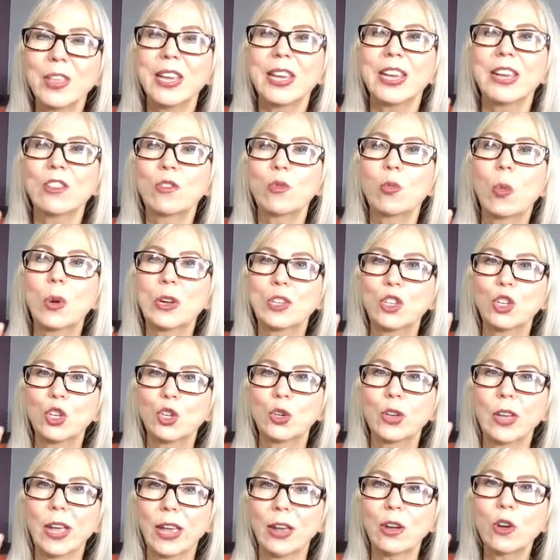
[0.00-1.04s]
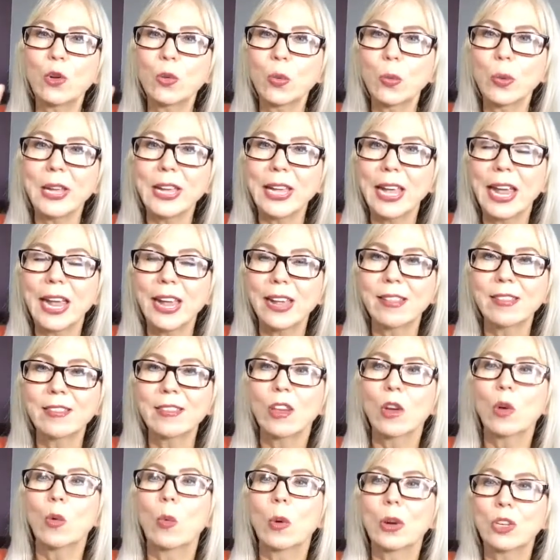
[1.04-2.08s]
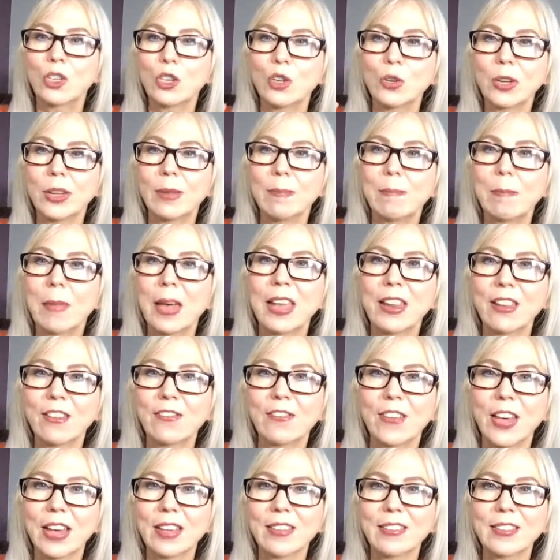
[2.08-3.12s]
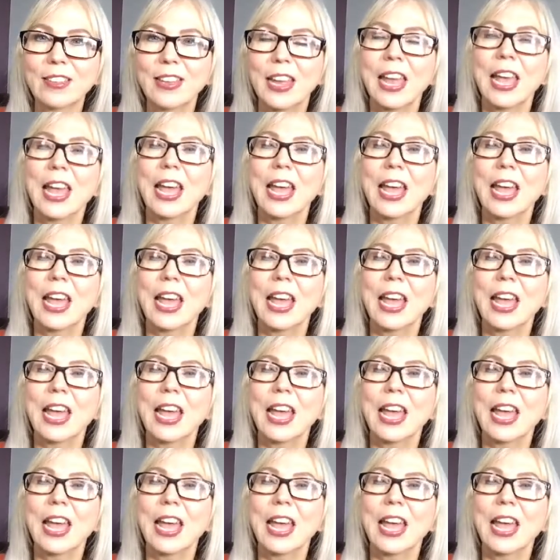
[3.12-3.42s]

It's what you can create, what you can manifest,